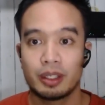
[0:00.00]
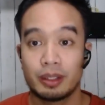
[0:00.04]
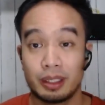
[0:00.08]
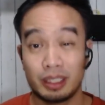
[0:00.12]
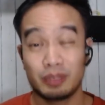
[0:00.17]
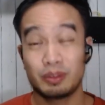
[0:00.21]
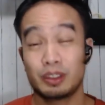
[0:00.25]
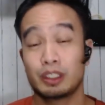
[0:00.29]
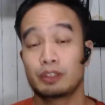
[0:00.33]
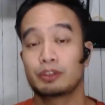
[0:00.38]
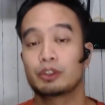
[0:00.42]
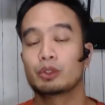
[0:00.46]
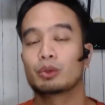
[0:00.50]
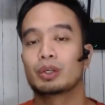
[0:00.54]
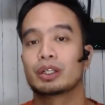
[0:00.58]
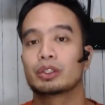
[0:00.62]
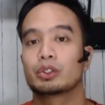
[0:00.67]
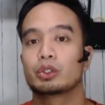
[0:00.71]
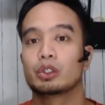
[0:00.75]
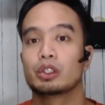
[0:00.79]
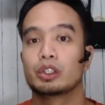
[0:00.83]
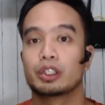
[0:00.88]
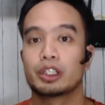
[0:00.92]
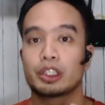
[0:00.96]
even if you
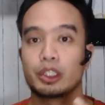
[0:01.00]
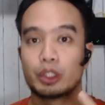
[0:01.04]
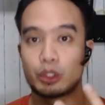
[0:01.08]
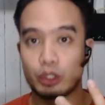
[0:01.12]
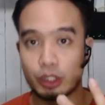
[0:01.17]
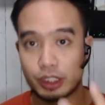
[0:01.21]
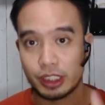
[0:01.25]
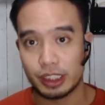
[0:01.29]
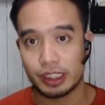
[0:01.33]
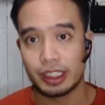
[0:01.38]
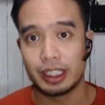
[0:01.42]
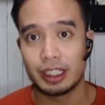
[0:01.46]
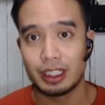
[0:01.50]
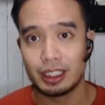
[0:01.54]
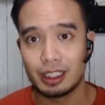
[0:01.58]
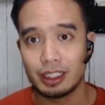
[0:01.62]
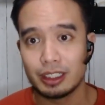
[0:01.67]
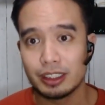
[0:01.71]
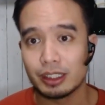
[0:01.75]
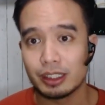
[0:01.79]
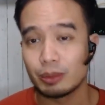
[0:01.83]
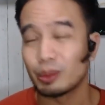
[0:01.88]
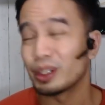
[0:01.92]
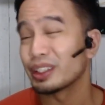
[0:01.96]
want to learn new
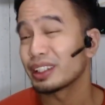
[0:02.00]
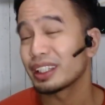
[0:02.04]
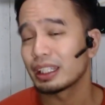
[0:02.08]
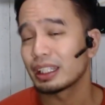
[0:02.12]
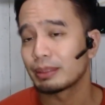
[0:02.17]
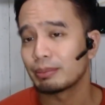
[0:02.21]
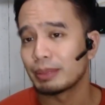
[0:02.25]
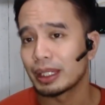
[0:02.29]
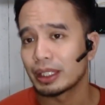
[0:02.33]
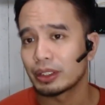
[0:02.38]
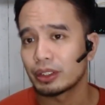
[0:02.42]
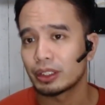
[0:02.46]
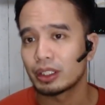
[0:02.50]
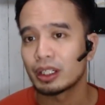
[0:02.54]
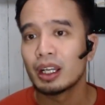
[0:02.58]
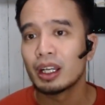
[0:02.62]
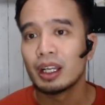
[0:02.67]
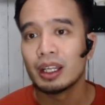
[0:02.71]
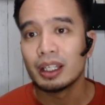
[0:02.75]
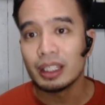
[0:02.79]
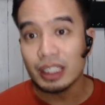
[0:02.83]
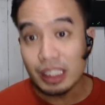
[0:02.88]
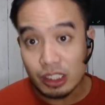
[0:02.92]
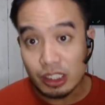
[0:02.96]
skills, you want to get better,
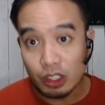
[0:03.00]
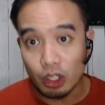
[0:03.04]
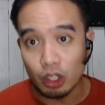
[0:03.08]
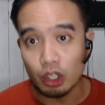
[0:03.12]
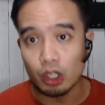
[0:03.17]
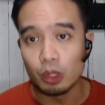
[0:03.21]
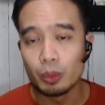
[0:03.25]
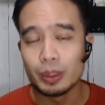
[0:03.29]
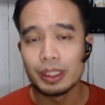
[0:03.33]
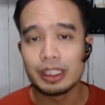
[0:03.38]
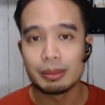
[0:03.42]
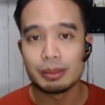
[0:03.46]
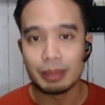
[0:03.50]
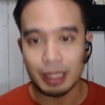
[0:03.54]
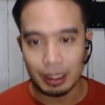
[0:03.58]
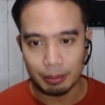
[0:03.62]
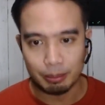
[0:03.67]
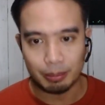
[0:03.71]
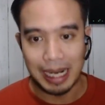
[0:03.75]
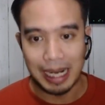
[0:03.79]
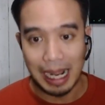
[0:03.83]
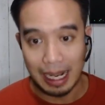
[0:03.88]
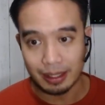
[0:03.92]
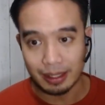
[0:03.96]
it's always
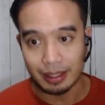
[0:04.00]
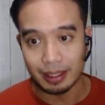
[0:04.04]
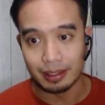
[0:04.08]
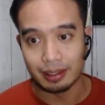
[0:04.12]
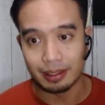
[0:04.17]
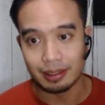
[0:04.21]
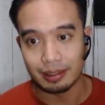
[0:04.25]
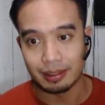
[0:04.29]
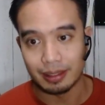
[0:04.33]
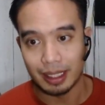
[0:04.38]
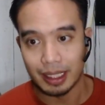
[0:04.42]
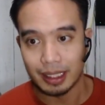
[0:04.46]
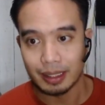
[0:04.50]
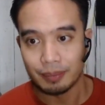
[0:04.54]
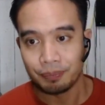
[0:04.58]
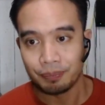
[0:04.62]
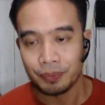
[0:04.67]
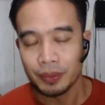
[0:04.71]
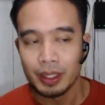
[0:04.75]
about practice, right?